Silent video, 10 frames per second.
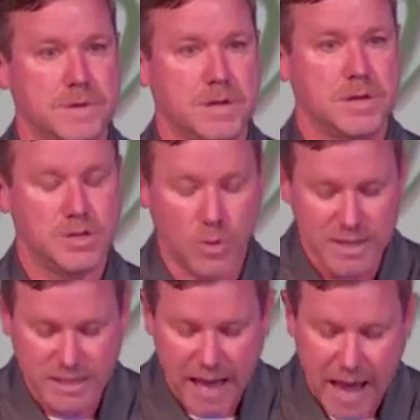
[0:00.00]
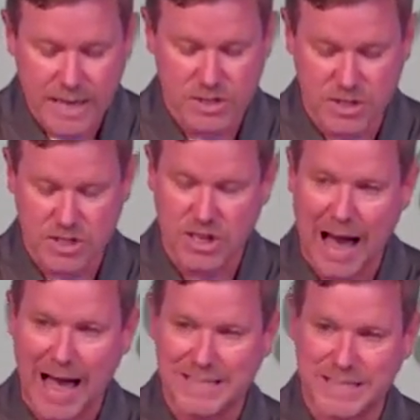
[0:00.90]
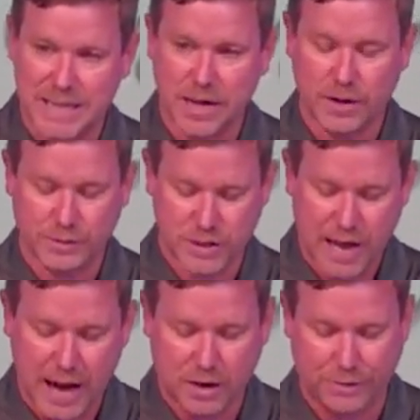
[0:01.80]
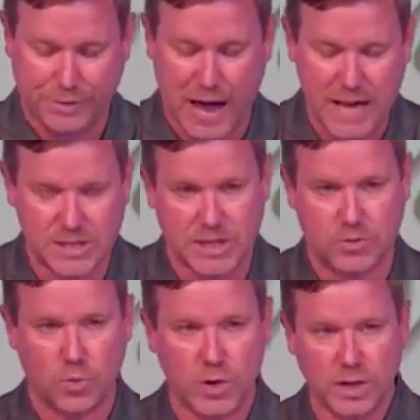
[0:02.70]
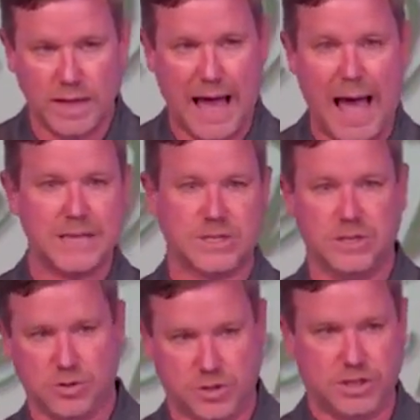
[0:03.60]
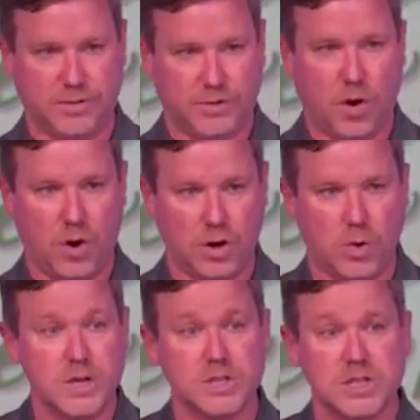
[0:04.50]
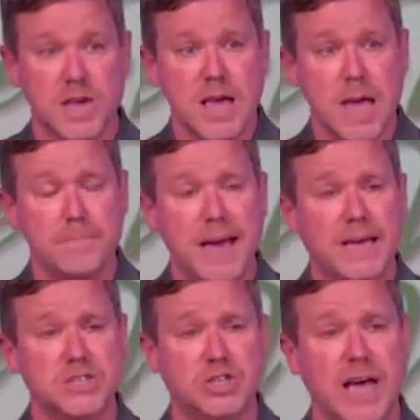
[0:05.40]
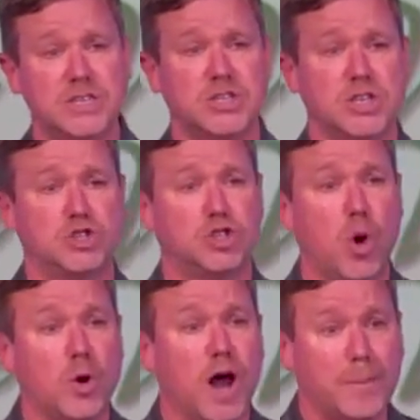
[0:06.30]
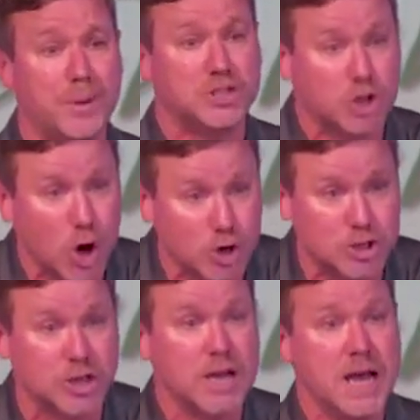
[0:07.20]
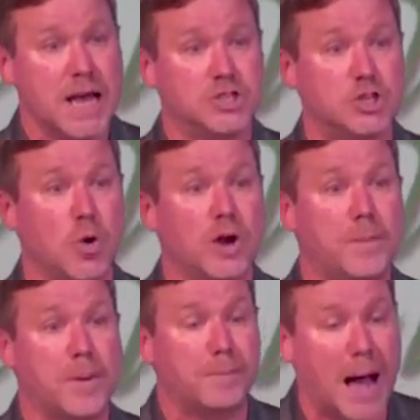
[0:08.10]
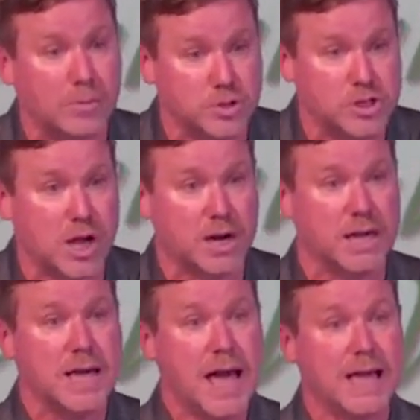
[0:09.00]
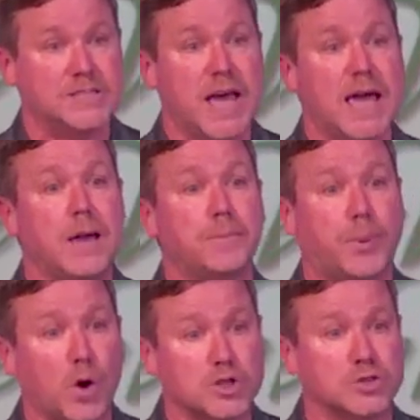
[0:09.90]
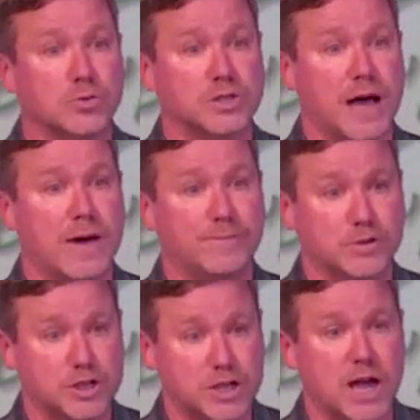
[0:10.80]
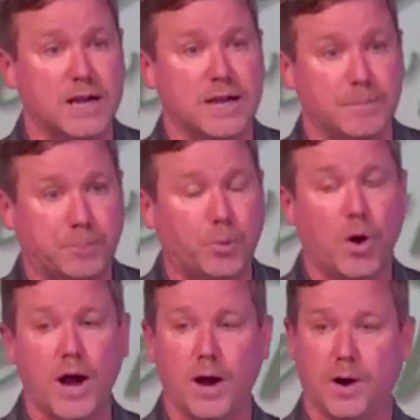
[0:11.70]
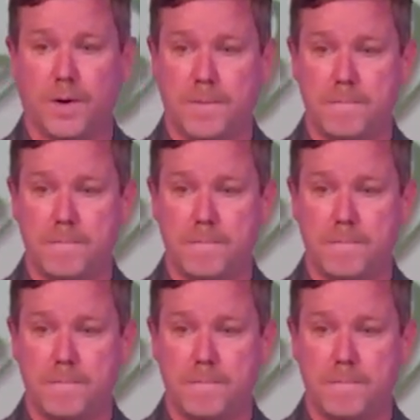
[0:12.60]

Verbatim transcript: So it takes this idea of sacrifice and really asking yourself the hard questions and making changes and showing up at church and showing up at Bible study and taking personal time for study and prayer.